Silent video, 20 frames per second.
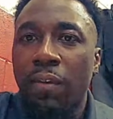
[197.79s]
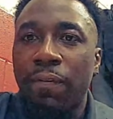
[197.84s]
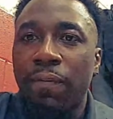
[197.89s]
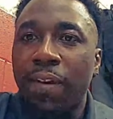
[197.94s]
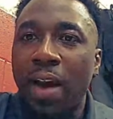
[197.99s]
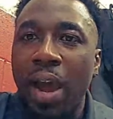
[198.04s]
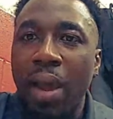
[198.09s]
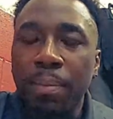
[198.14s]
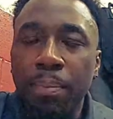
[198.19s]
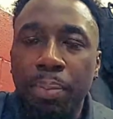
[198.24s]

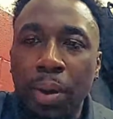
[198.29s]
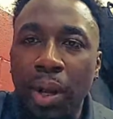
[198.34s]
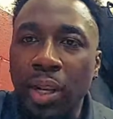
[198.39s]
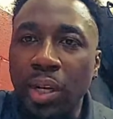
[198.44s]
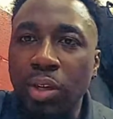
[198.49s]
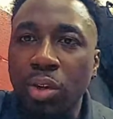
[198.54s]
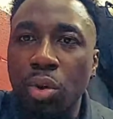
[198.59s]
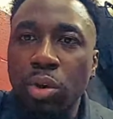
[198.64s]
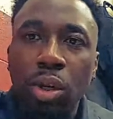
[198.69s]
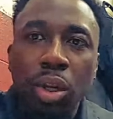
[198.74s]

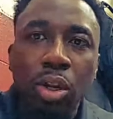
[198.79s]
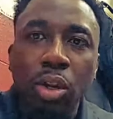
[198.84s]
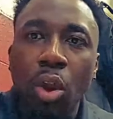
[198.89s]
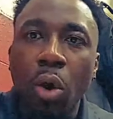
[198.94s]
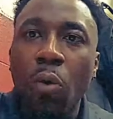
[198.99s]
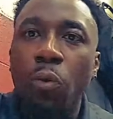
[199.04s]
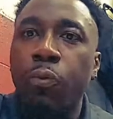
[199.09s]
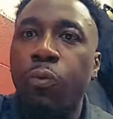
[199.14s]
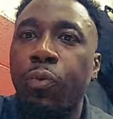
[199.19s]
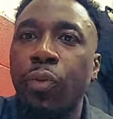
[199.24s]
Vibrating on the
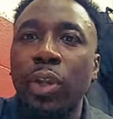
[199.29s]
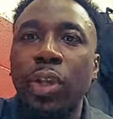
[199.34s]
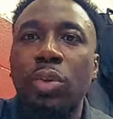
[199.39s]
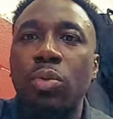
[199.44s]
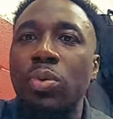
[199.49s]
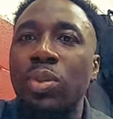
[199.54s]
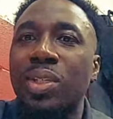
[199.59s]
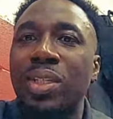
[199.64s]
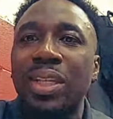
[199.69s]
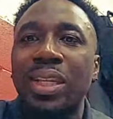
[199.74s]
low
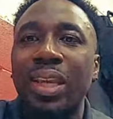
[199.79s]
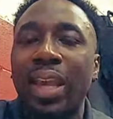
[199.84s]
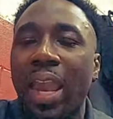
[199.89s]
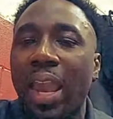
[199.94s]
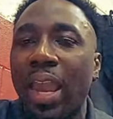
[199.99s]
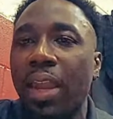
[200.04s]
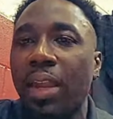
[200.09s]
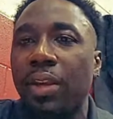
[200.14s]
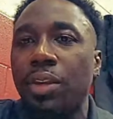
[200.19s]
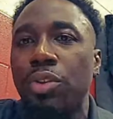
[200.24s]
frequency
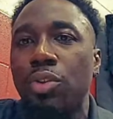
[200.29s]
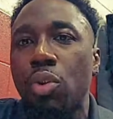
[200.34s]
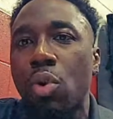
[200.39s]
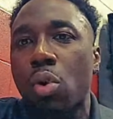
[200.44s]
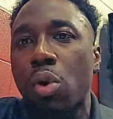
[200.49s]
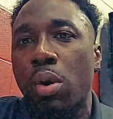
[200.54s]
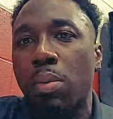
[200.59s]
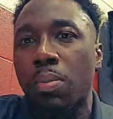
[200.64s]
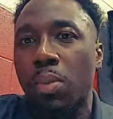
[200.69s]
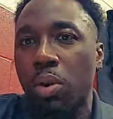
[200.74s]
ain't
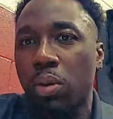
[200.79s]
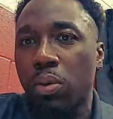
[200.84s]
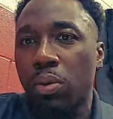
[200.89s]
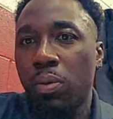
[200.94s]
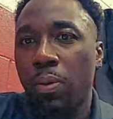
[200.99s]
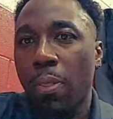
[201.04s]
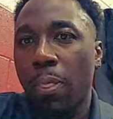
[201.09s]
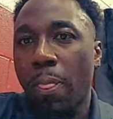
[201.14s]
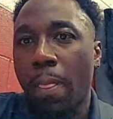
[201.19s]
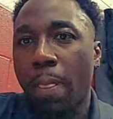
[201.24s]
normal.